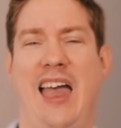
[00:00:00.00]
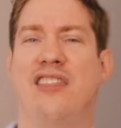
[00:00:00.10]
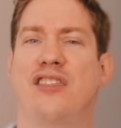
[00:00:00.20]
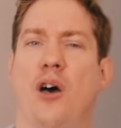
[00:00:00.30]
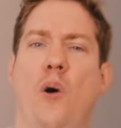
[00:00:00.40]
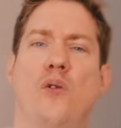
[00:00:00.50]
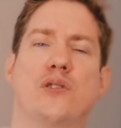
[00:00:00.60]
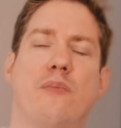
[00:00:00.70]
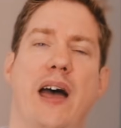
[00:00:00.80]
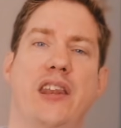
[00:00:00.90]
And
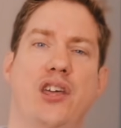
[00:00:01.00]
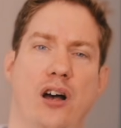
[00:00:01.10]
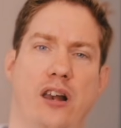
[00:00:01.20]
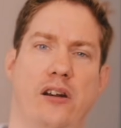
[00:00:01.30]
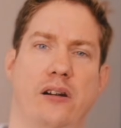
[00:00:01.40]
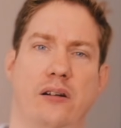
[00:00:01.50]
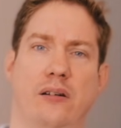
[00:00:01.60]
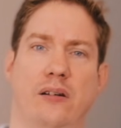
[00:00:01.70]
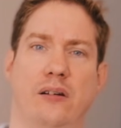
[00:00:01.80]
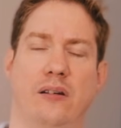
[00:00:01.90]
those might color
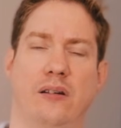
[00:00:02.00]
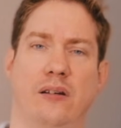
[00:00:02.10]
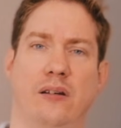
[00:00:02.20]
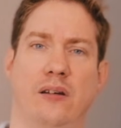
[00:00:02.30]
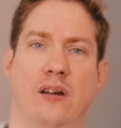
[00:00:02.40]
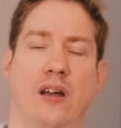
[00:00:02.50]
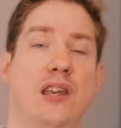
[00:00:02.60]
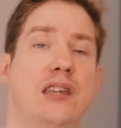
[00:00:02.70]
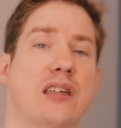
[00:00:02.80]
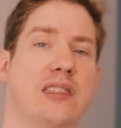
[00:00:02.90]

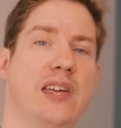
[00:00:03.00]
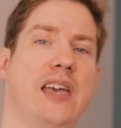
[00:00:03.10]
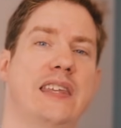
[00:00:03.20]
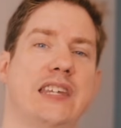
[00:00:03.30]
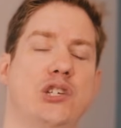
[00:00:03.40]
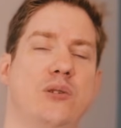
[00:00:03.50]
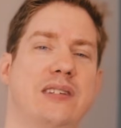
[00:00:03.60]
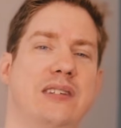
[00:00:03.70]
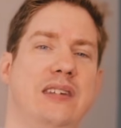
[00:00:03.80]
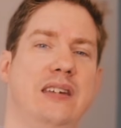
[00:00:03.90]
the things that you
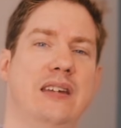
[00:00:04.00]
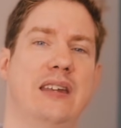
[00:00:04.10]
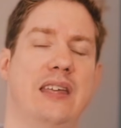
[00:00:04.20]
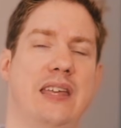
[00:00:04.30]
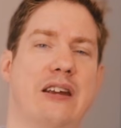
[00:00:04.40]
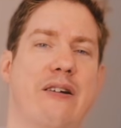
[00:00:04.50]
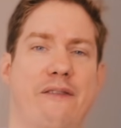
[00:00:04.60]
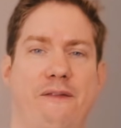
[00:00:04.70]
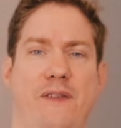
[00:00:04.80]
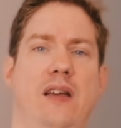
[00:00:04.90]
see and hear
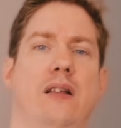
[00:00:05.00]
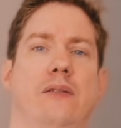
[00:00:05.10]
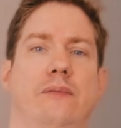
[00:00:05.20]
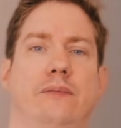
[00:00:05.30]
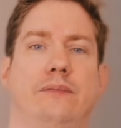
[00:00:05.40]
and feel.